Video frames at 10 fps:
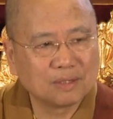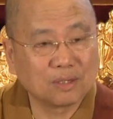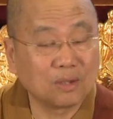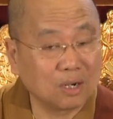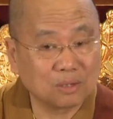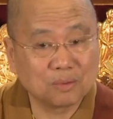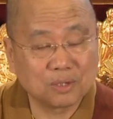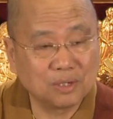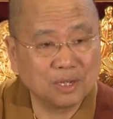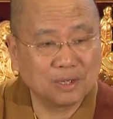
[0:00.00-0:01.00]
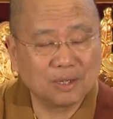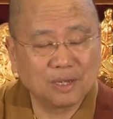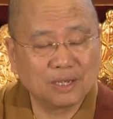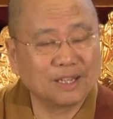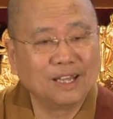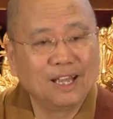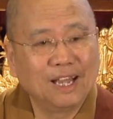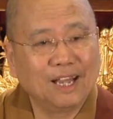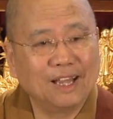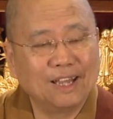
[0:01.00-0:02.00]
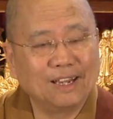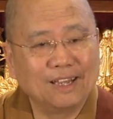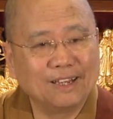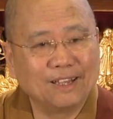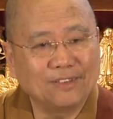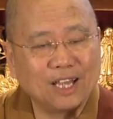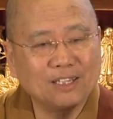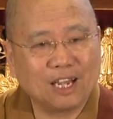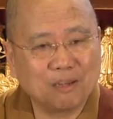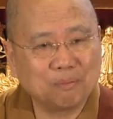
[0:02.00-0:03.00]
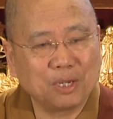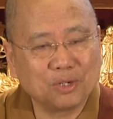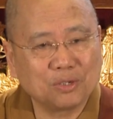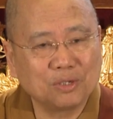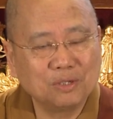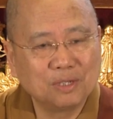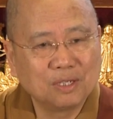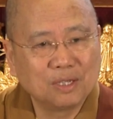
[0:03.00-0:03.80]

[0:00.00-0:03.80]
The doctor was there, and that dying patient